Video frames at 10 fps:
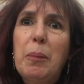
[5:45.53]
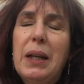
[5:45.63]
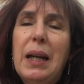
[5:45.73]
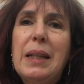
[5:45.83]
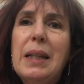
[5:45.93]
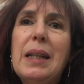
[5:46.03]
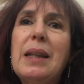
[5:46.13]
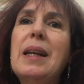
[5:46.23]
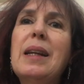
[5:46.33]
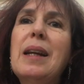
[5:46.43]
that I did
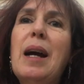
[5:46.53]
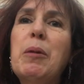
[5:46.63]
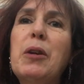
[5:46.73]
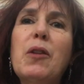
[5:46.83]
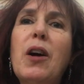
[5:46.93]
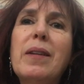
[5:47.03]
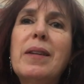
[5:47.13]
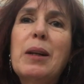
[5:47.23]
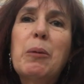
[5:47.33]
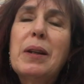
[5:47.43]
that I would have gotten
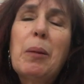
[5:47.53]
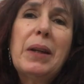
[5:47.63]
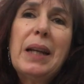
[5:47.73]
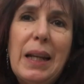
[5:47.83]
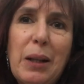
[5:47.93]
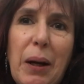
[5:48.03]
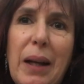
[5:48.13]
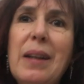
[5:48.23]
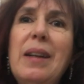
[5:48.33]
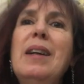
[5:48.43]
sick with something anyway.